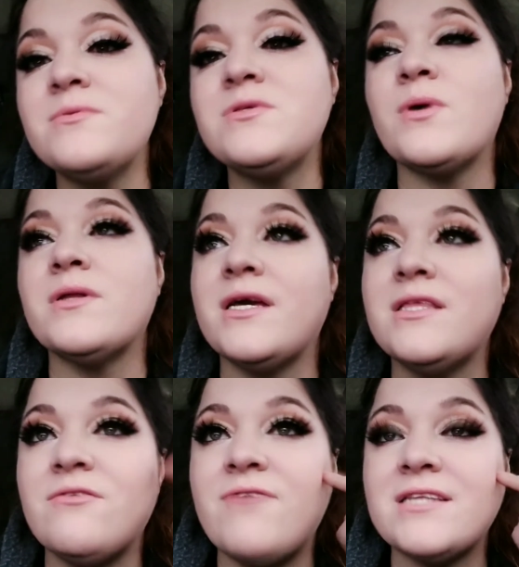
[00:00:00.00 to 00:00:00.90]
So I like
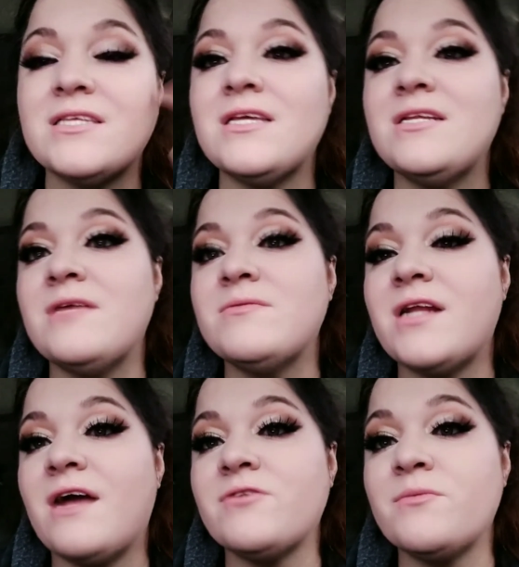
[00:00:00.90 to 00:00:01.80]
the fact that they named it
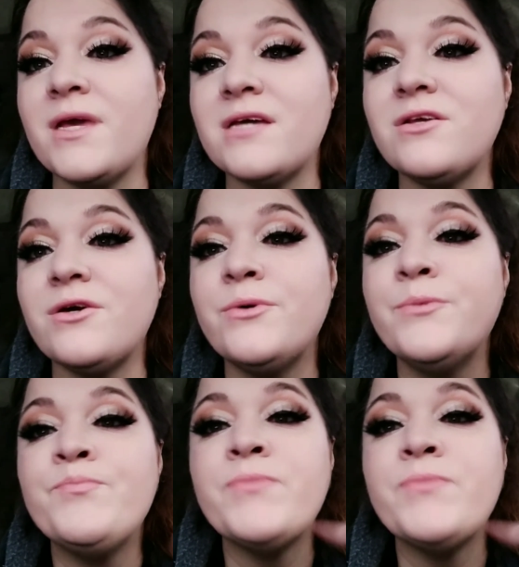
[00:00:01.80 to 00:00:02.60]
after Mando.